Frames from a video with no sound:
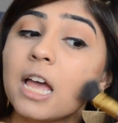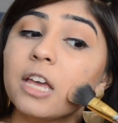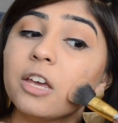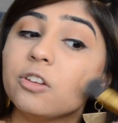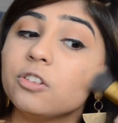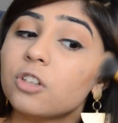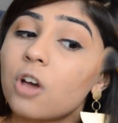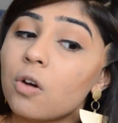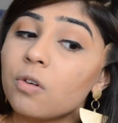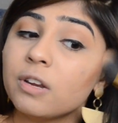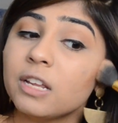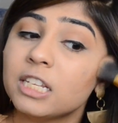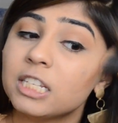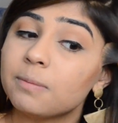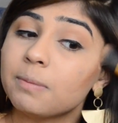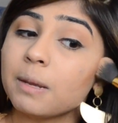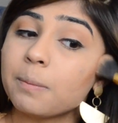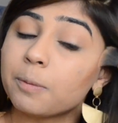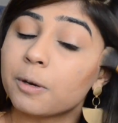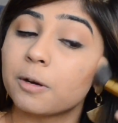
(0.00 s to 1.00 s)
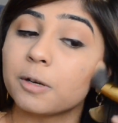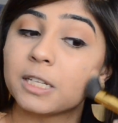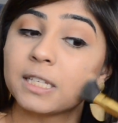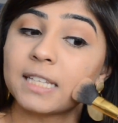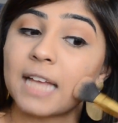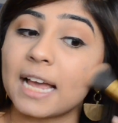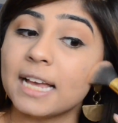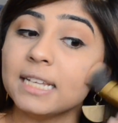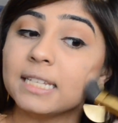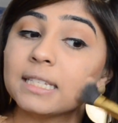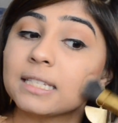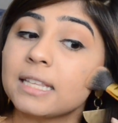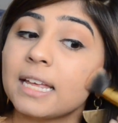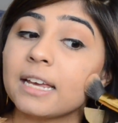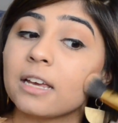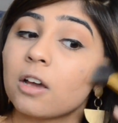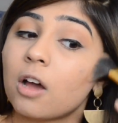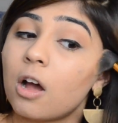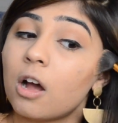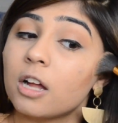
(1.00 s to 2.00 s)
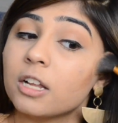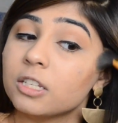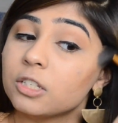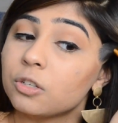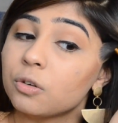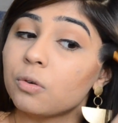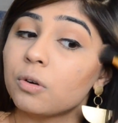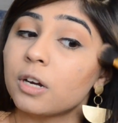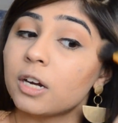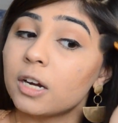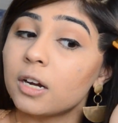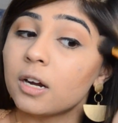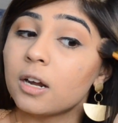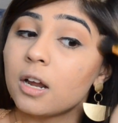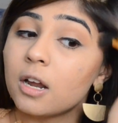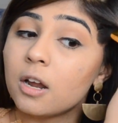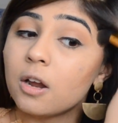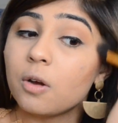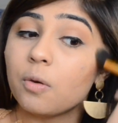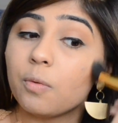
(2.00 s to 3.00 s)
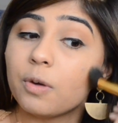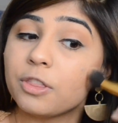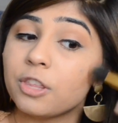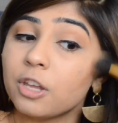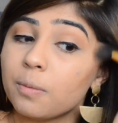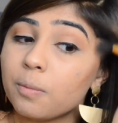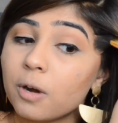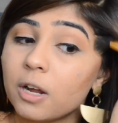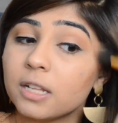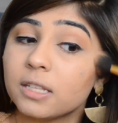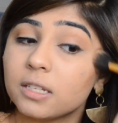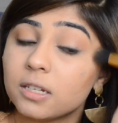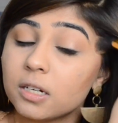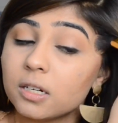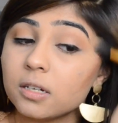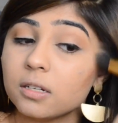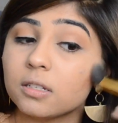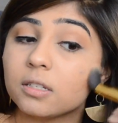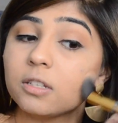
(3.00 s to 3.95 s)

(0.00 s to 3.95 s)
you don't need to be precise like contour with your bronzer,